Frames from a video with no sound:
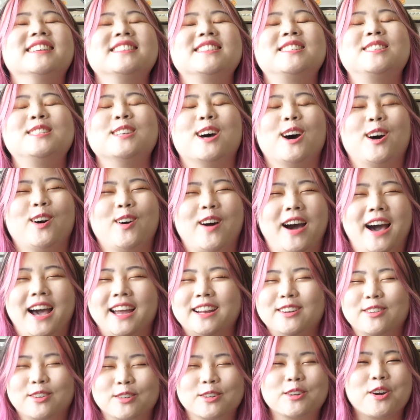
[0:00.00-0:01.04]
So
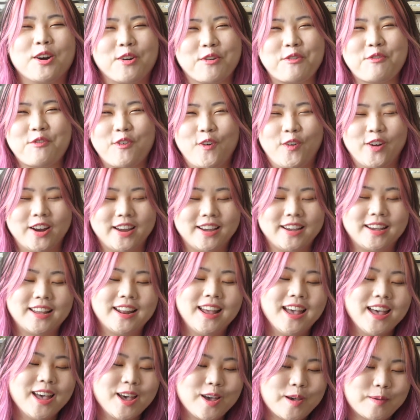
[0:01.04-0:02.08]
I don't go for it,
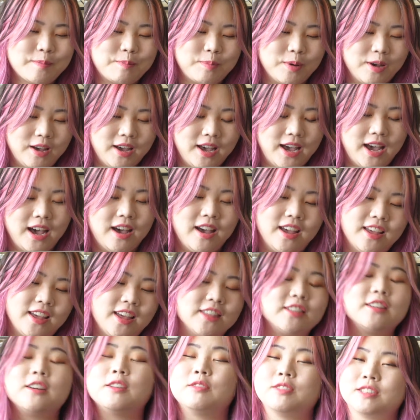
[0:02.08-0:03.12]
but
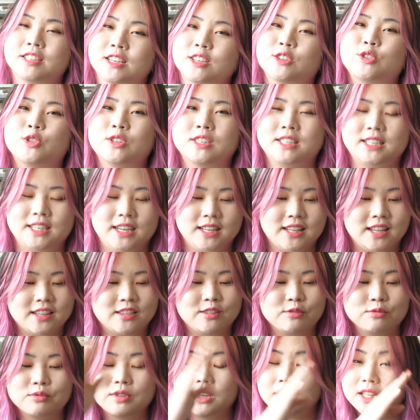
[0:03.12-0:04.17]
I thought it was interesting, like
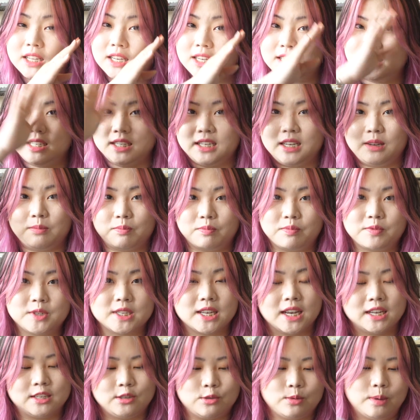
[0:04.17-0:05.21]
the really deep
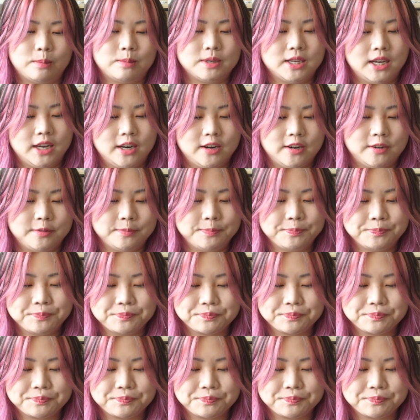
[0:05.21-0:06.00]
side swept hair.